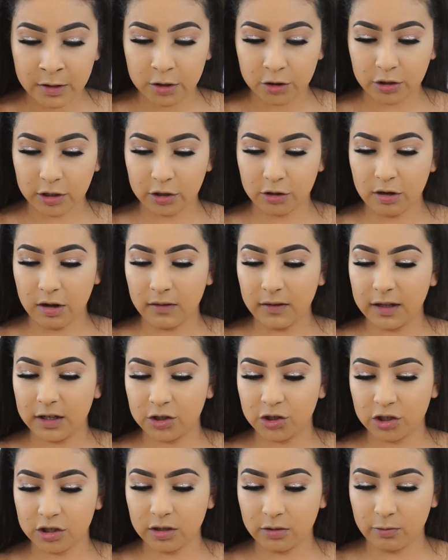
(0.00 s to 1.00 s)
So I do have
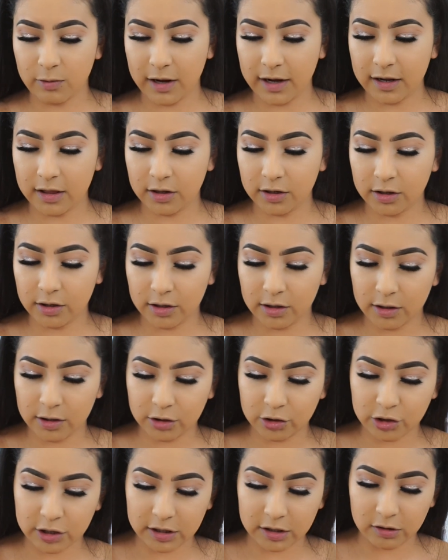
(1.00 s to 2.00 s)
like just a regular
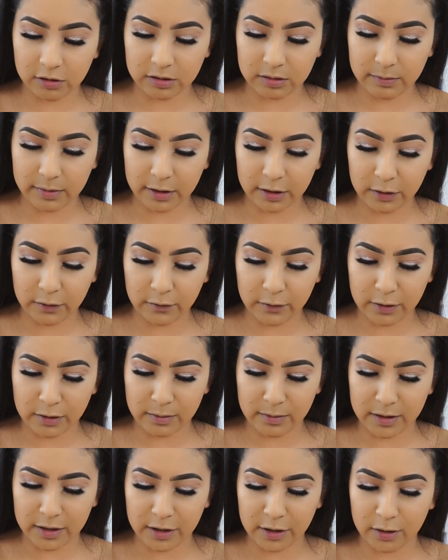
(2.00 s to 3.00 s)
translucent powder
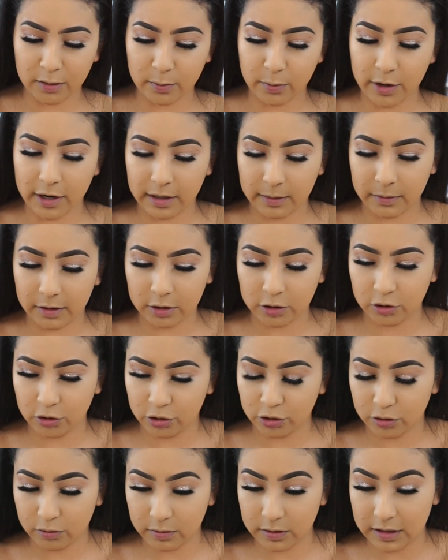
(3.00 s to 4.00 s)
from another brand. I'm not too
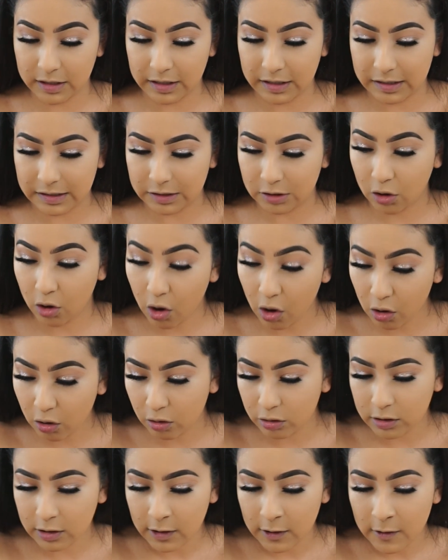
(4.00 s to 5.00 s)
sure what it is
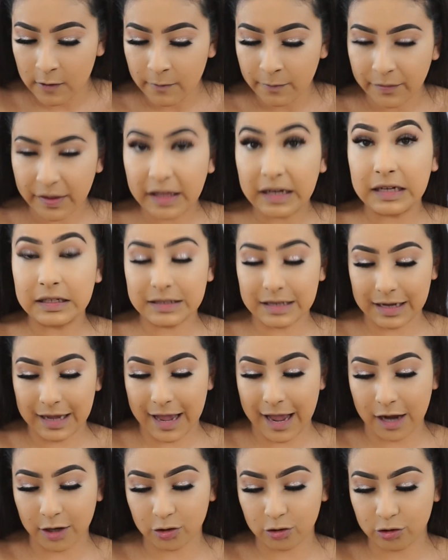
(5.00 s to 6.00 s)
called, and it's like
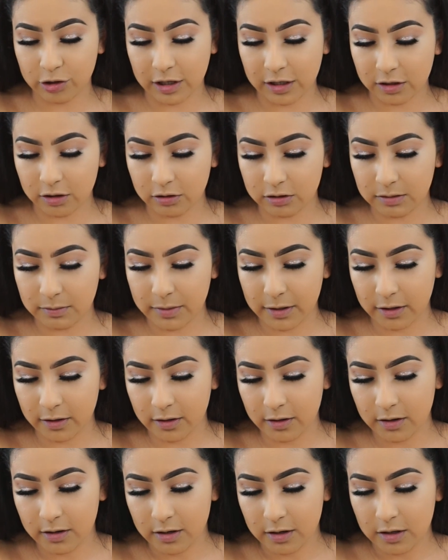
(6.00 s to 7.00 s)
actual translucent
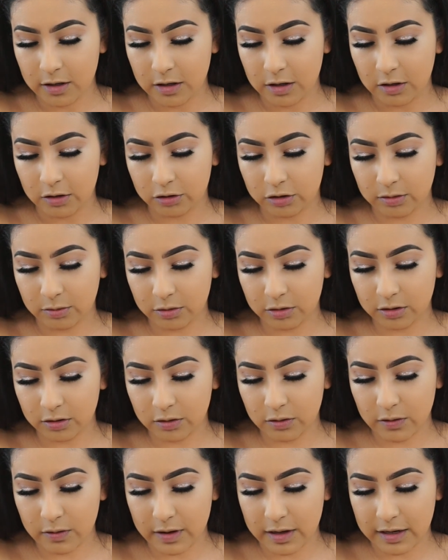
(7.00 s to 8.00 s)
powder. So I'm just gonna
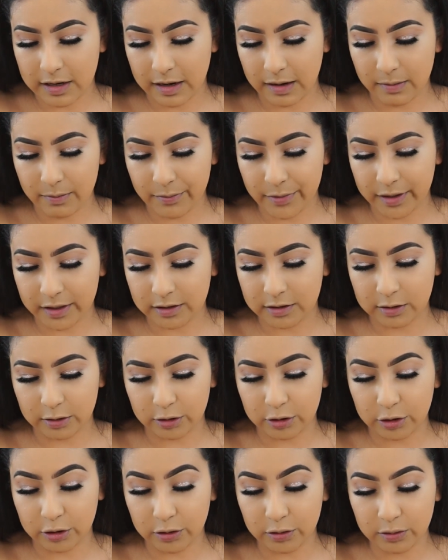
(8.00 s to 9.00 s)
go ahead and mix the
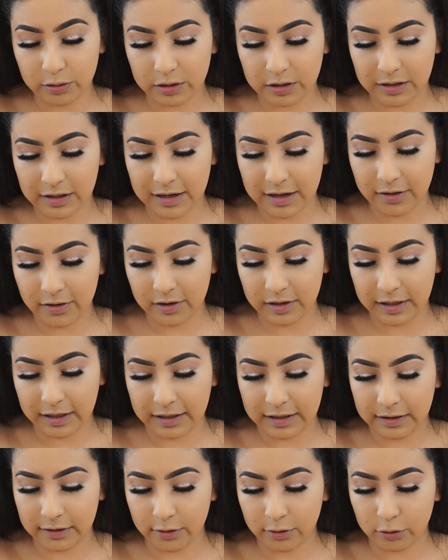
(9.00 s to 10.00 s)
two together,
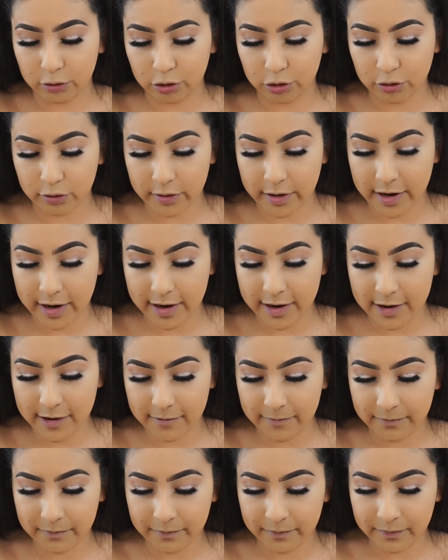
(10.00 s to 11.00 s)
make a little tray.